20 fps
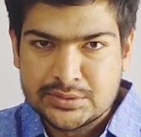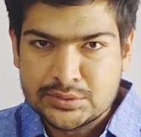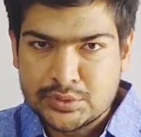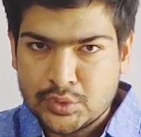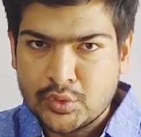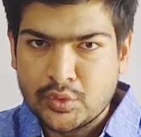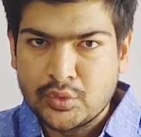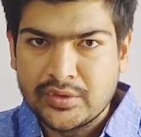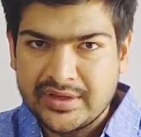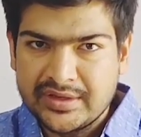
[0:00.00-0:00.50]

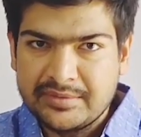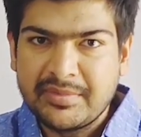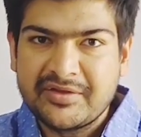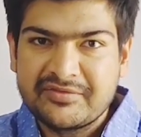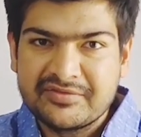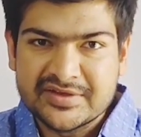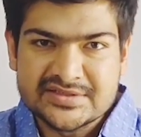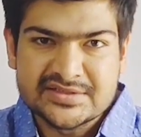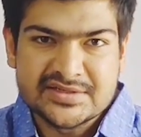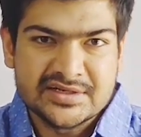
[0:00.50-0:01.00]
So in
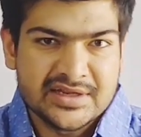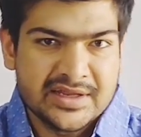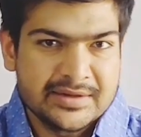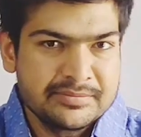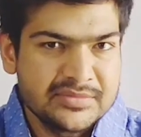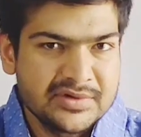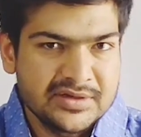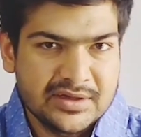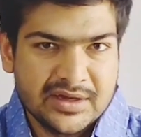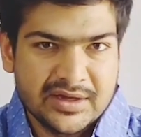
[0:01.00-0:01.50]
my first
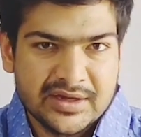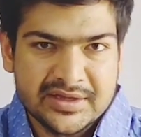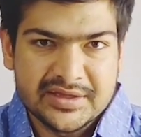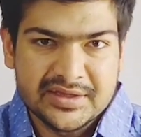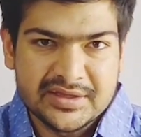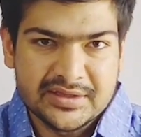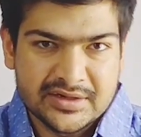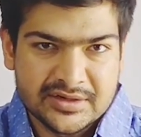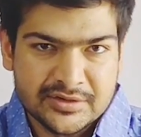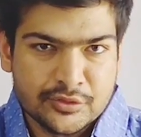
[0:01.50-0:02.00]
attempt,
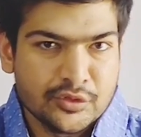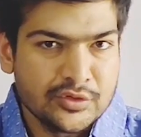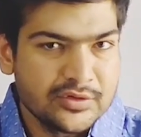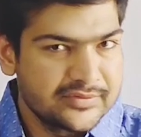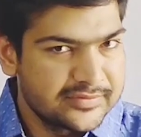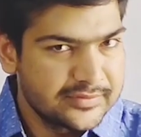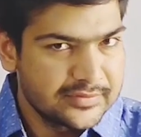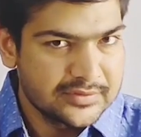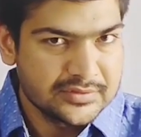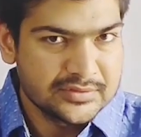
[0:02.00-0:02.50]
I
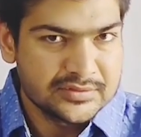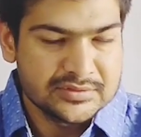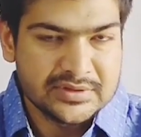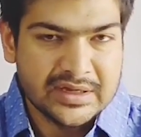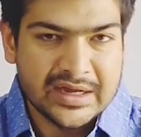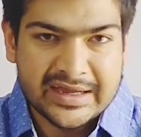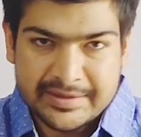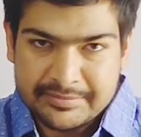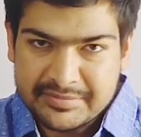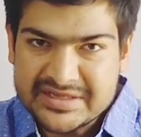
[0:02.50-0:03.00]
enrolled for
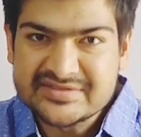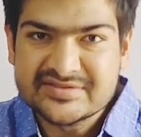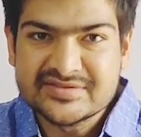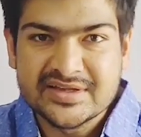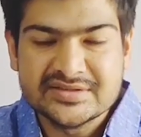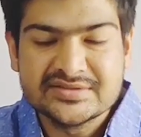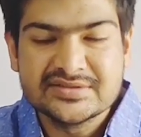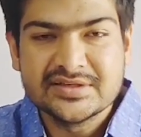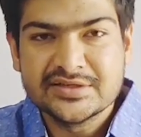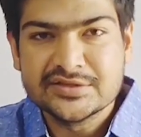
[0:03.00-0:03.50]
IMS
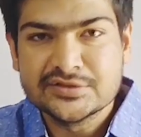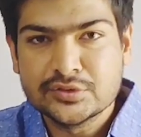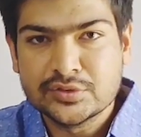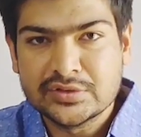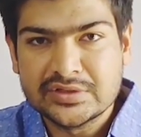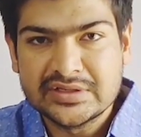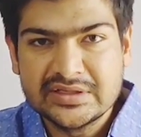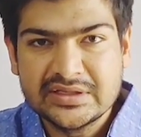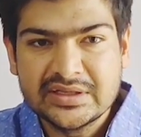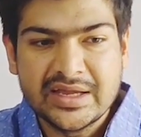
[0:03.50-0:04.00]
test series
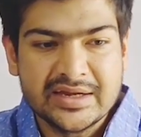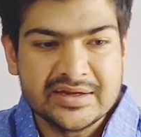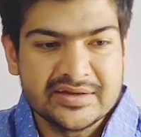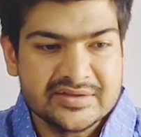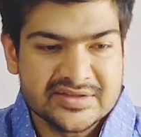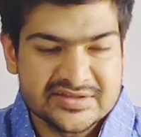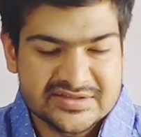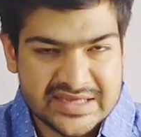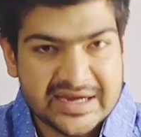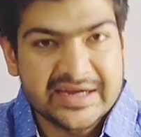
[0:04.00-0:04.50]
only, and
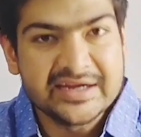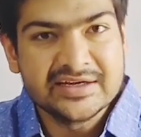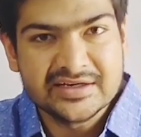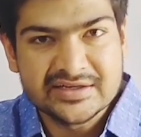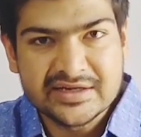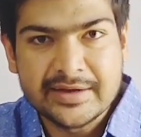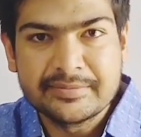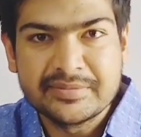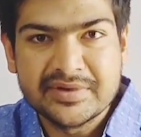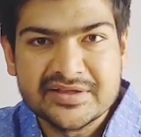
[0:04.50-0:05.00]
in the second
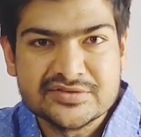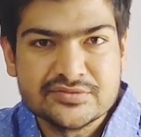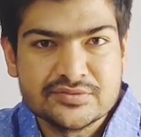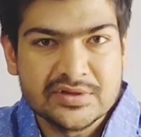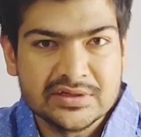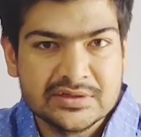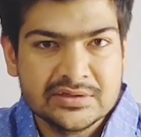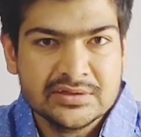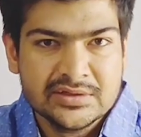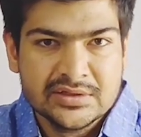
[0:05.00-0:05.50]
attempt as
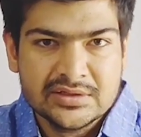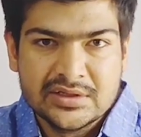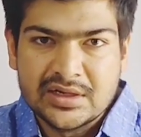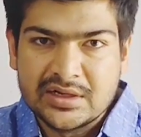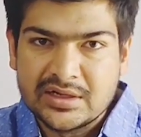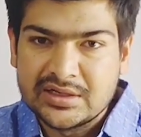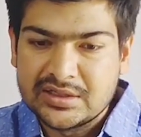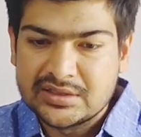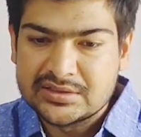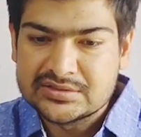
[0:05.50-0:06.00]

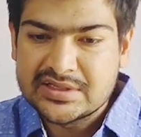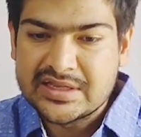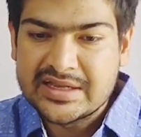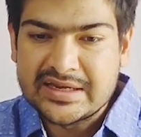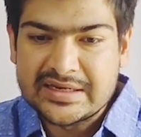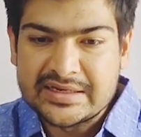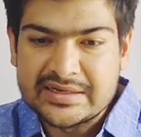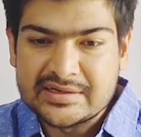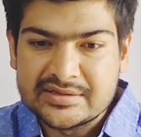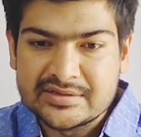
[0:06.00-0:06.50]
well.
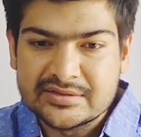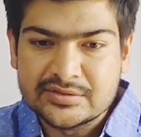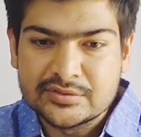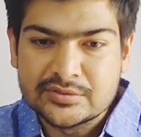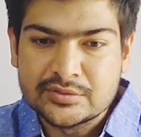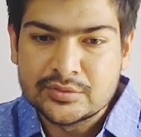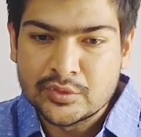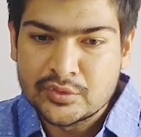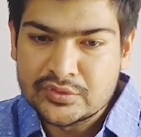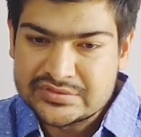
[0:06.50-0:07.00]
And
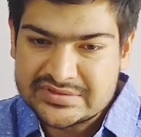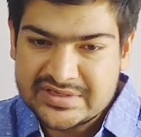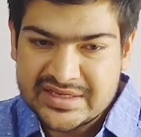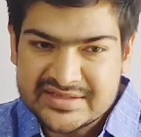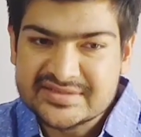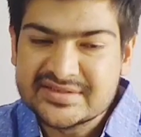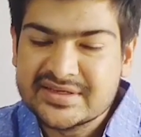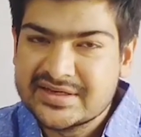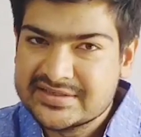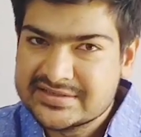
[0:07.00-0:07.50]
those
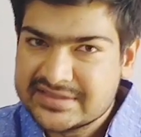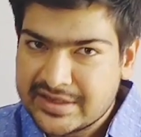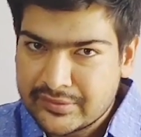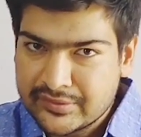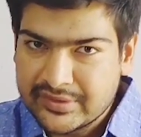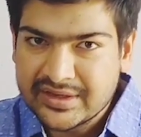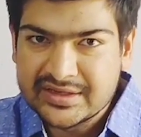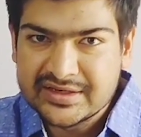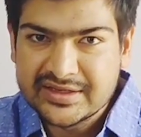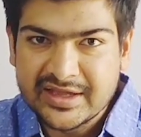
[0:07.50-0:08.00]
test series
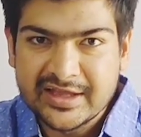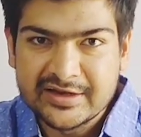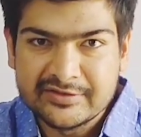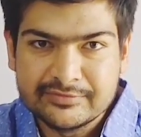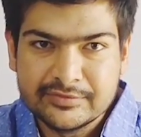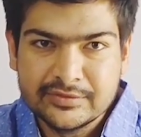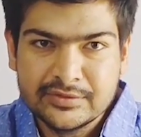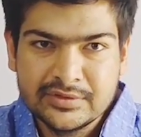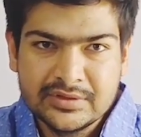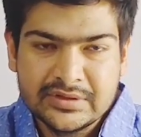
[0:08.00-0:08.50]
are really
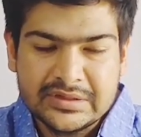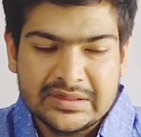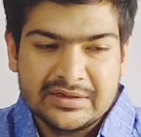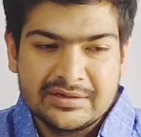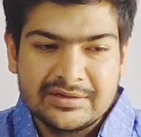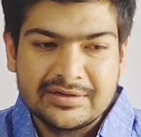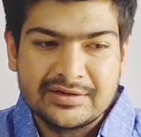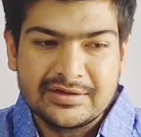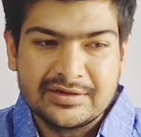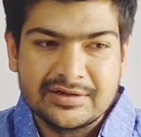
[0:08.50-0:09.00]
helpful.
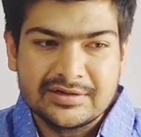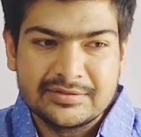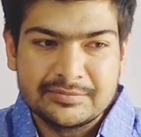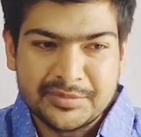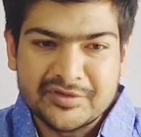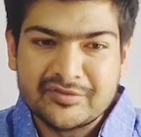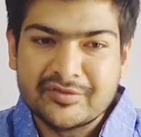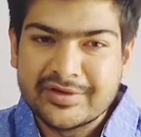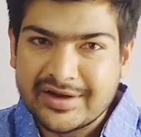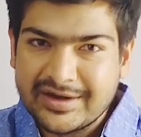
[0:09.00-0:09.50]

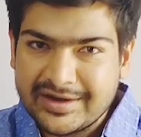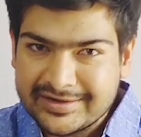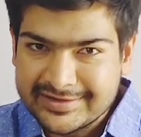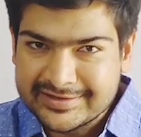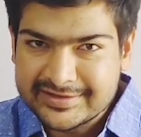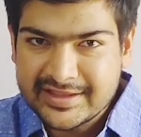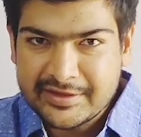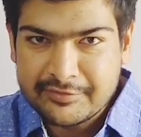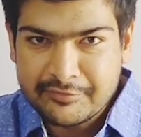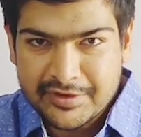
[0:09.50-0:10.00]
But
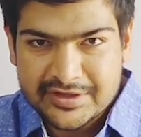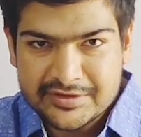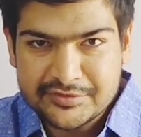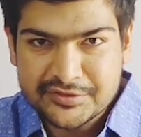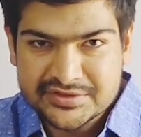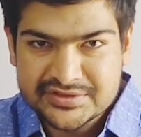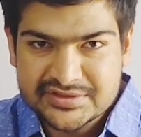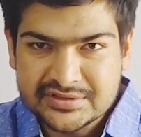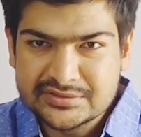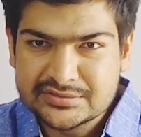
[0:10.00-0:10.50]
regarding the
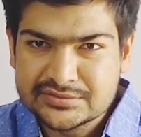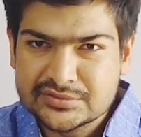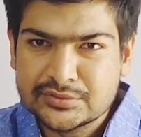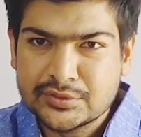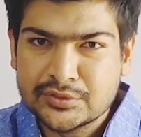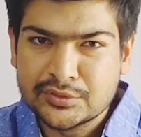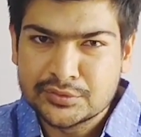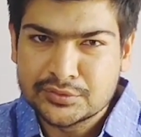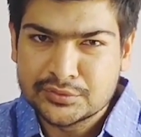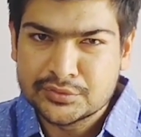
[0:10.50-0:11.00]
evaluation,
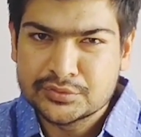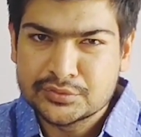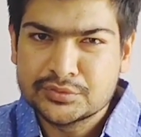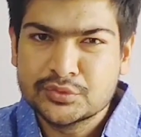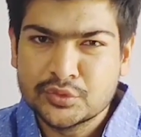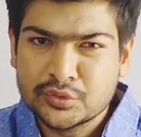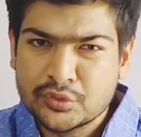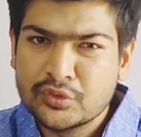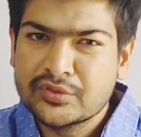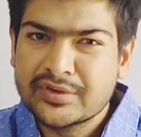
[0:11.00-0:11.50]
so
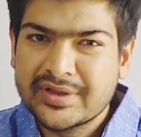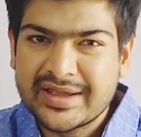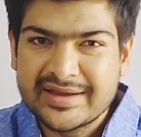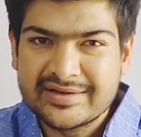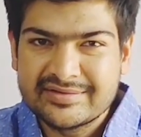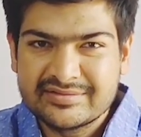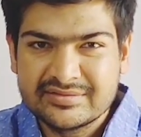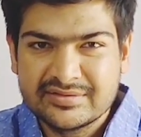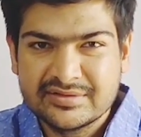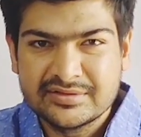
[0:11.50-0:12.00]
do not
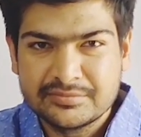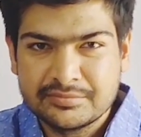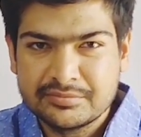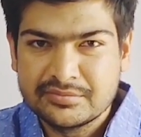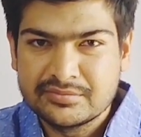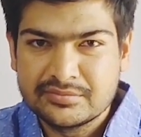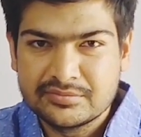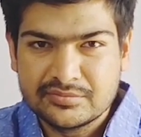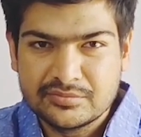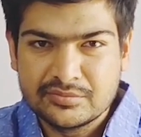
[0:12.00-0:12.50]
get
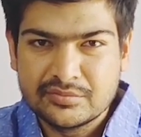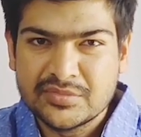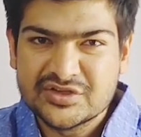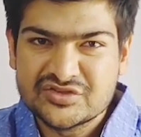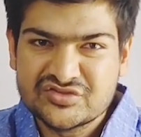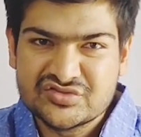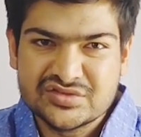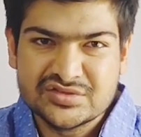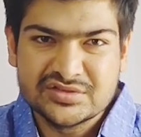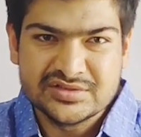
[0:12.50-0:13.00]

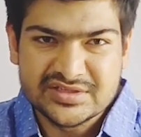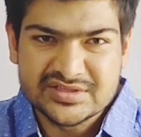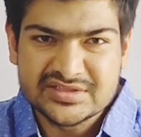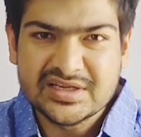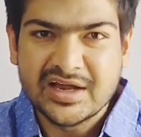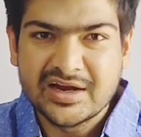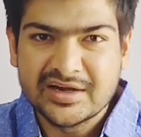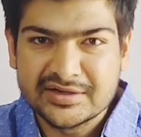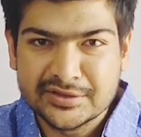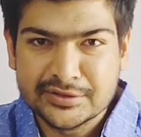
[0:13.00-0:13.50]
much
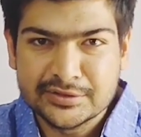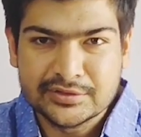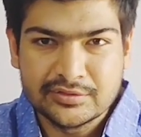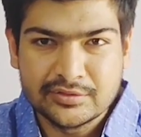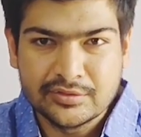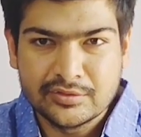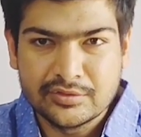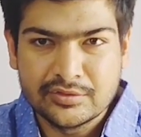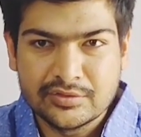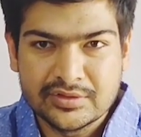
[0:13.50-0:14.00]

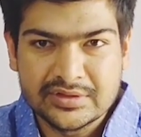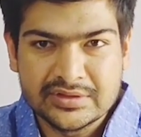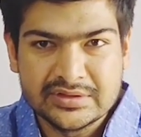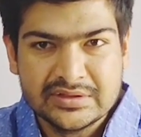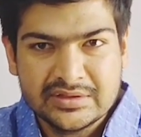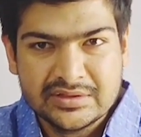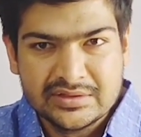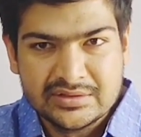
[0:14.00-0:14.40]
disheartened or